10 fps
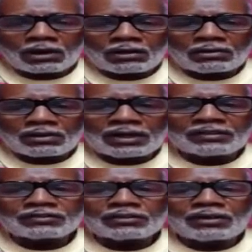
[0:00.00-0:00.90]
call,
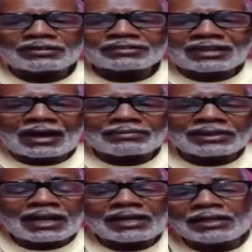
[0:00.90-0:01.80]
and so I stopped,
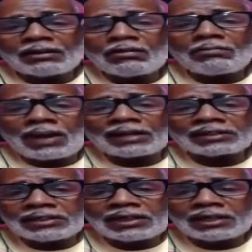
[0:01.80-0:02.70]
and I didn't go
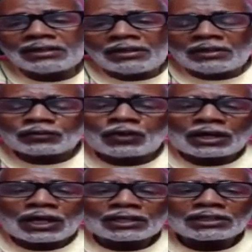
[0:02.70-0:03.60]
back to that. So
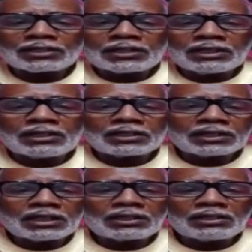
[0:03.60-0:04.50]
I got to continue to
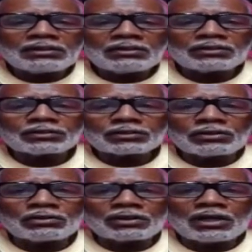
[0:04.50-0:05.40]
telling you the
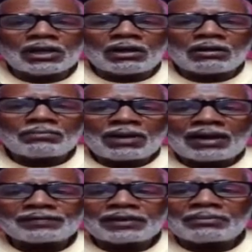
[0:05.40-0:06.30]
story
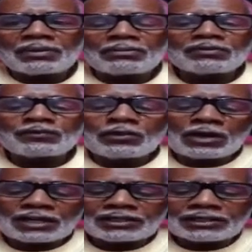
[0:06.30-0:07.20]
about that. But
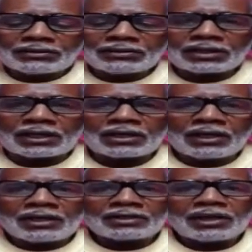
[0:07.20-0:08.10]
before I do that,
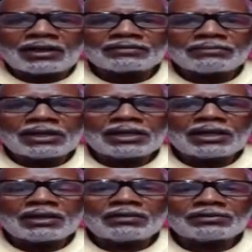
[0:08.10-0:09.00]
Dice Man,
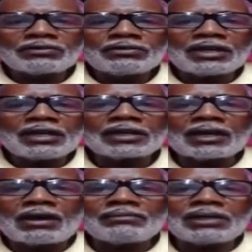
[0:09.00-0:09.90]
do you have that
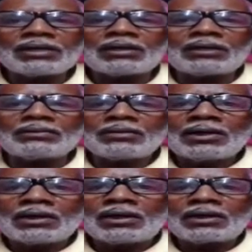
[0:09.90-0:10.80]
comment up?
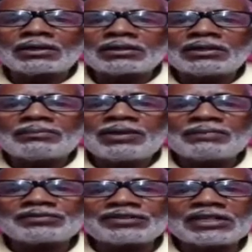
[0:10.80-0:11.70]
Can the
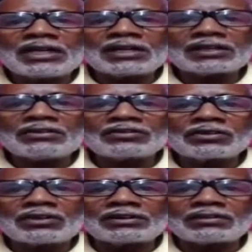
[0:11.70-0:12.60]
people see that? Can you
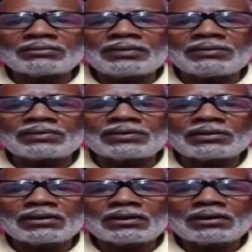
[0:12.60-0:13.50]
show that to the people?
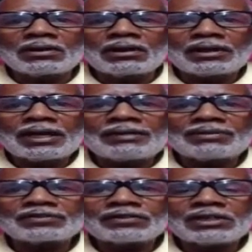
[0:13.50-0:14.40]
Are they able to